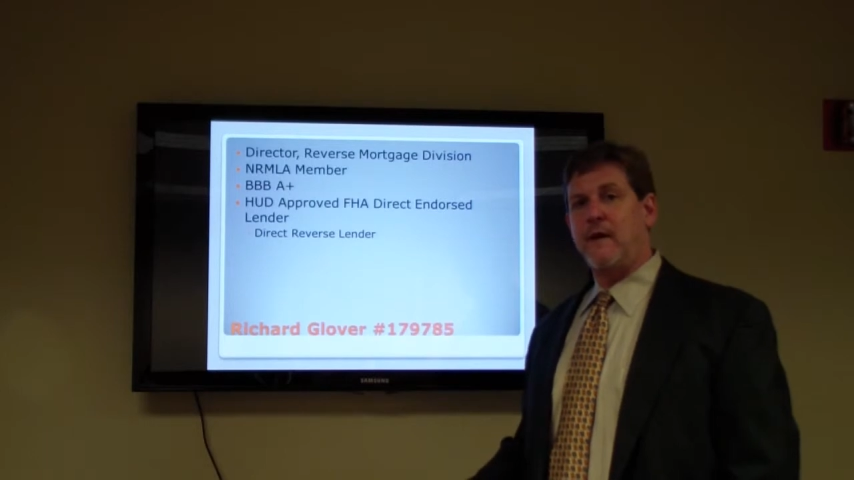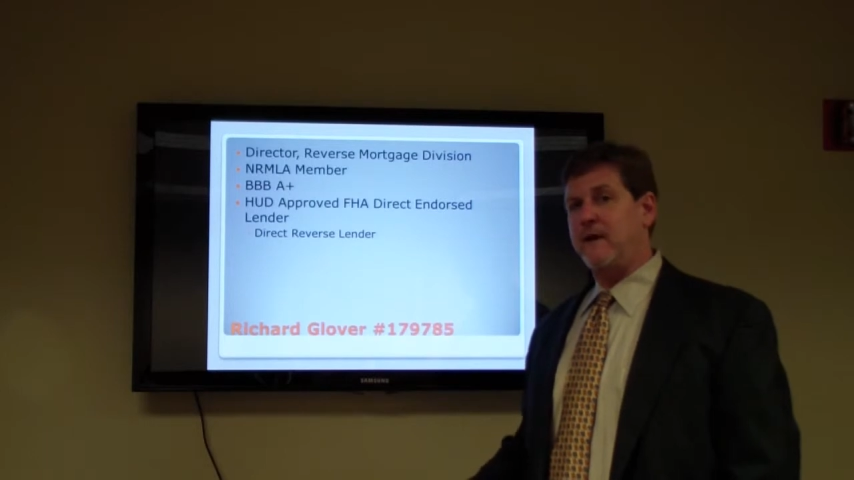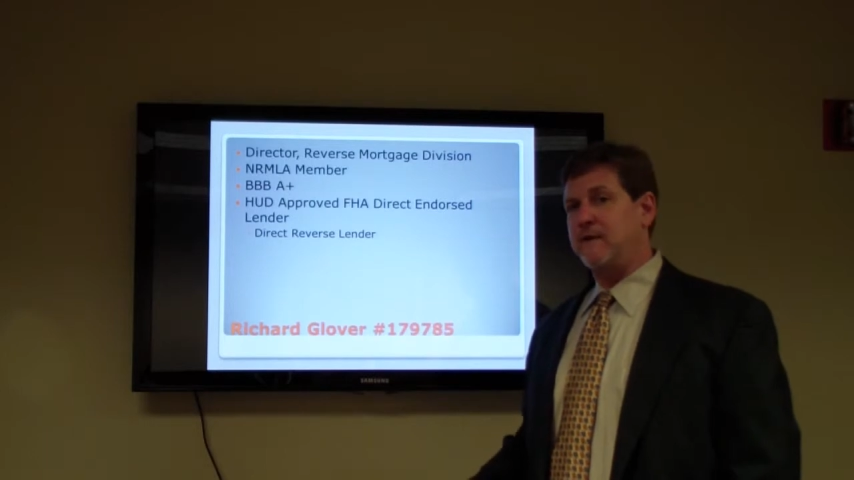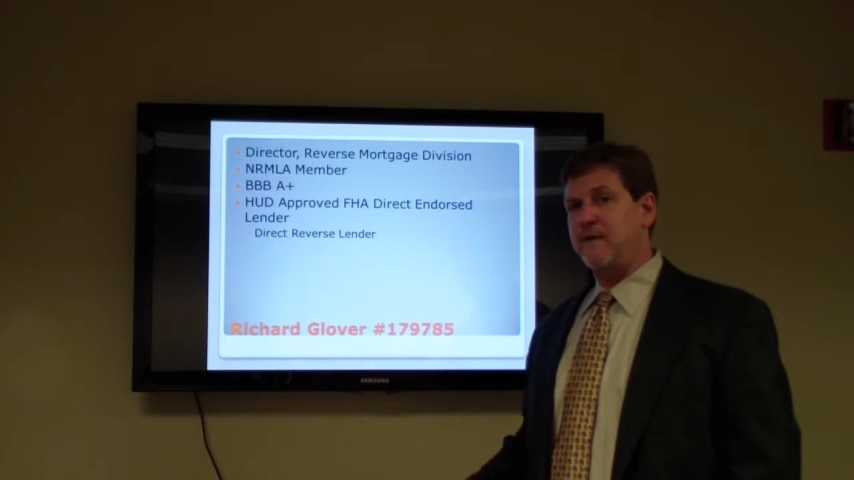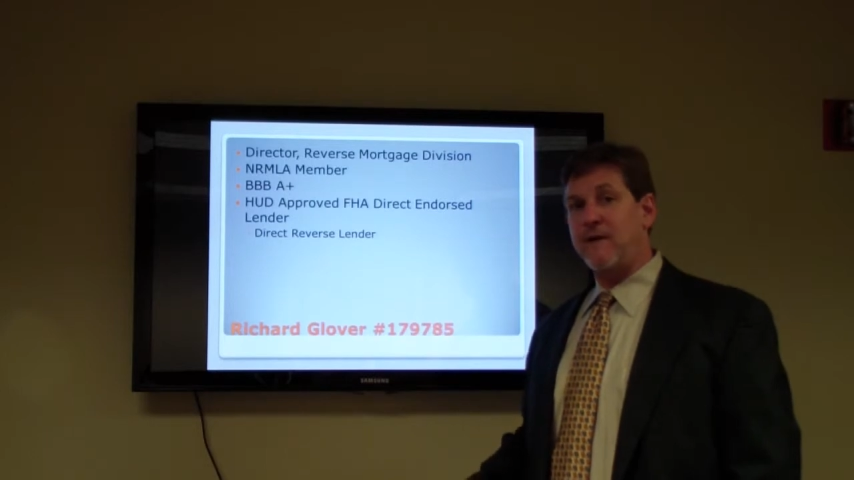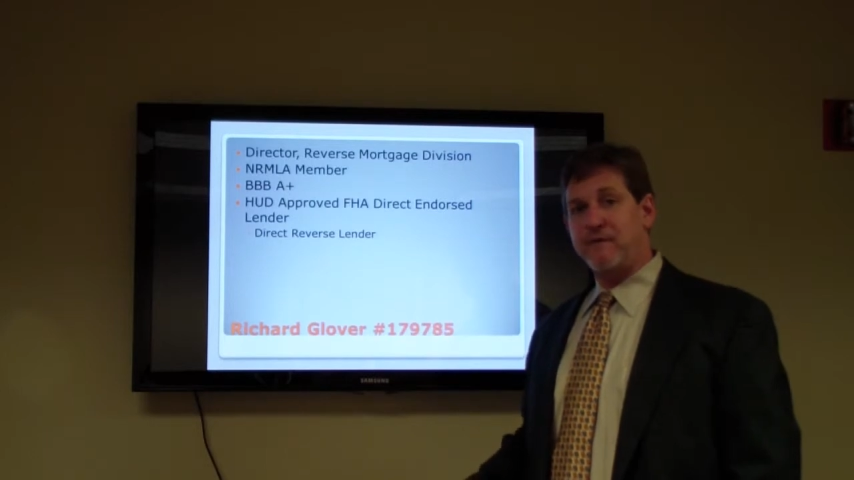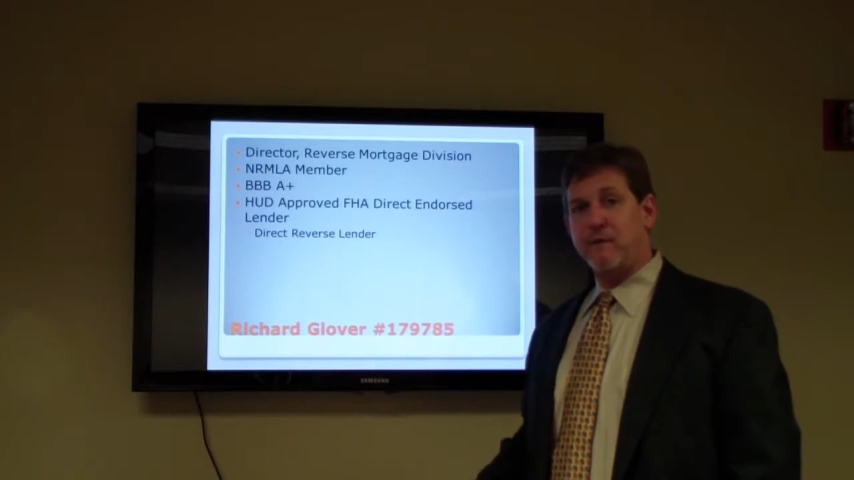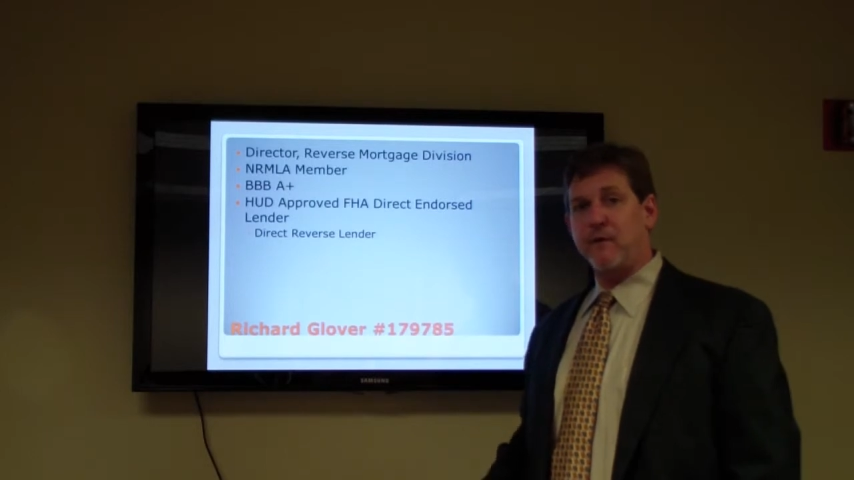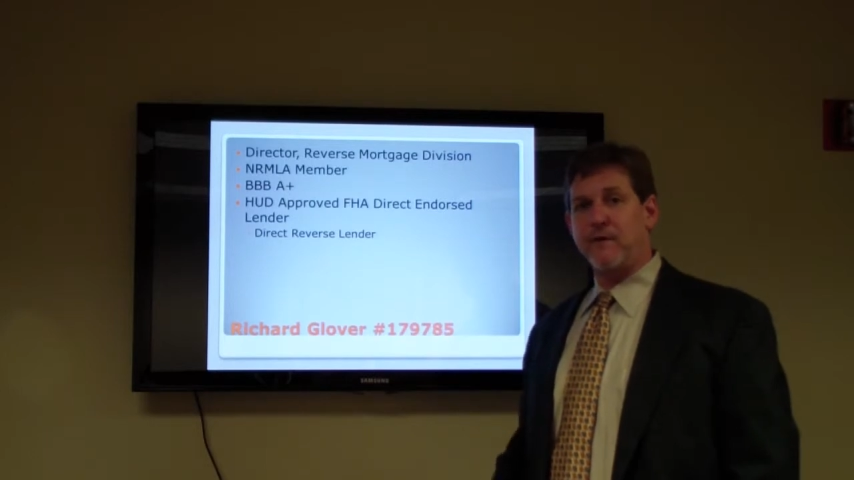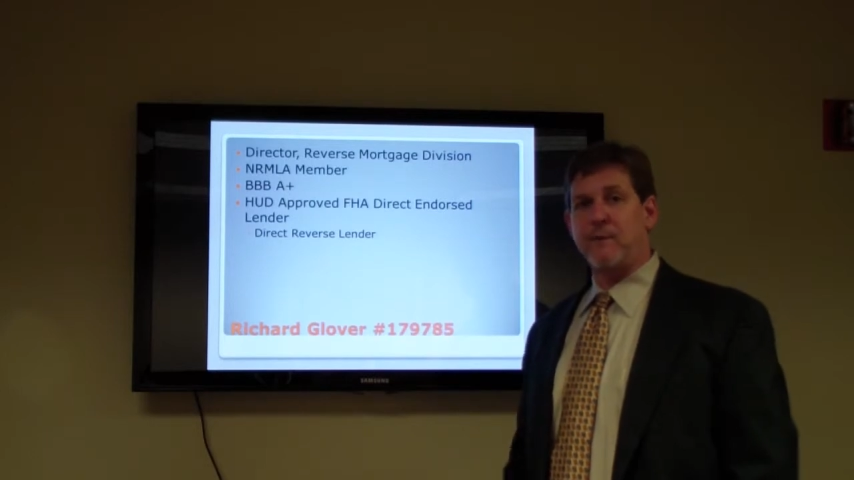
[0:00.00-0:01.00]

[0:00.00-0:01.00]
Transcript: as a fourth